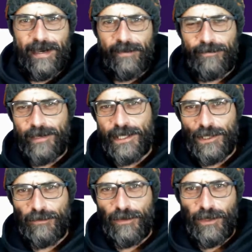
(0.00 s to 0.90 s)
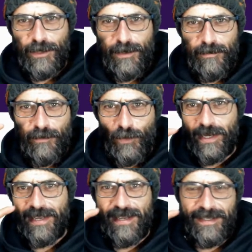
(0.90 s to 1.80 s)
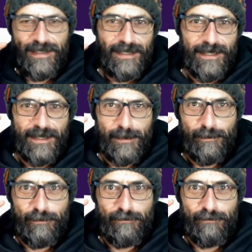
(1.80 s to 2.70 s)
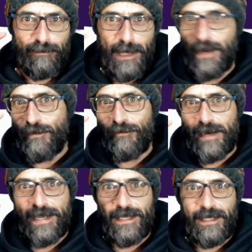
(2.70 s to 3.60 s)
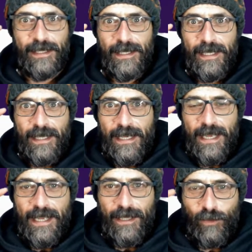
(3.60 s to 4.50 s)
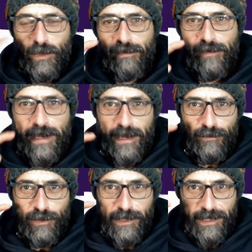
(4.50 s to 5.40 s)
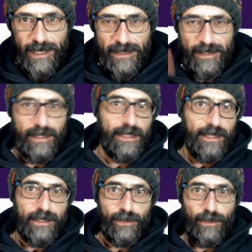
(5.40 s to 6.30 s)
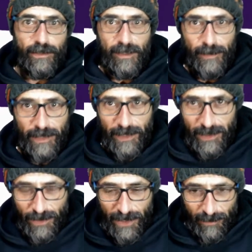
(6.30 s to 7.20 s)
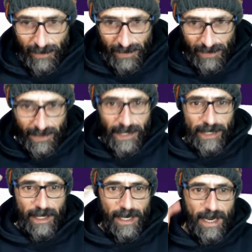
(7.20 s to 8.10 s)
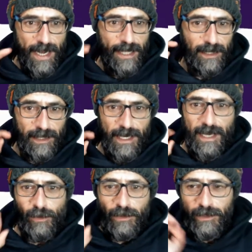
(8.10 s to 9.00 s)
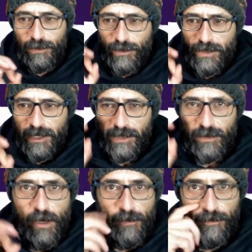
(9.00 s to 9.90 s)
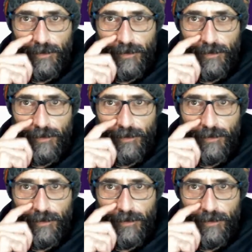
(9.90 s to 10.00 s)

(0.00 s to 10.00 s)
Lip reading: fresh from winning the playoff final and qualifying for next year North American Champions League. And I wanted to start off